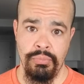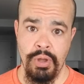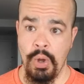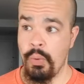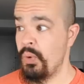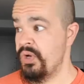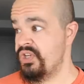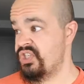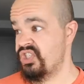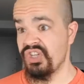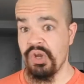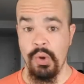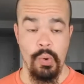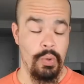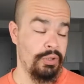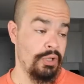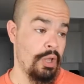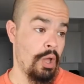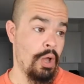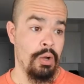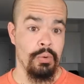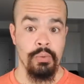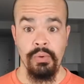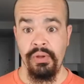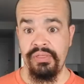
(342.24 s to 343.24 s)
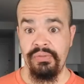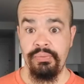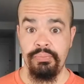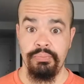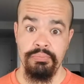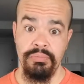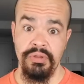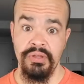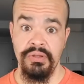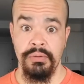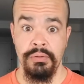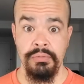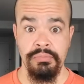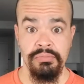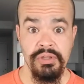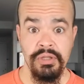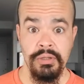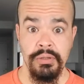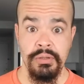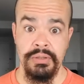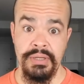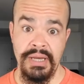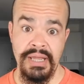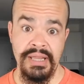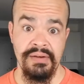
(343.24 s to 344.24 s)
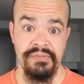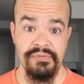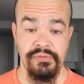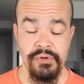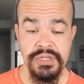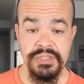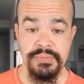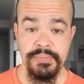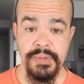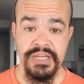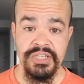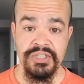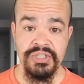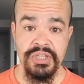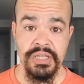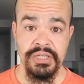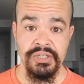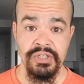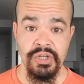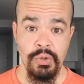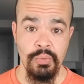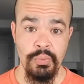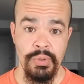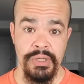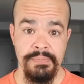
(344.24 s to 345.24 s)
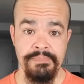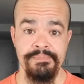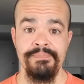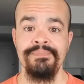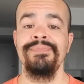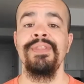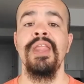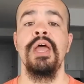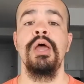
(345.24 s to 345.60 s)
And we just go along with the negative free speech thing, don't we?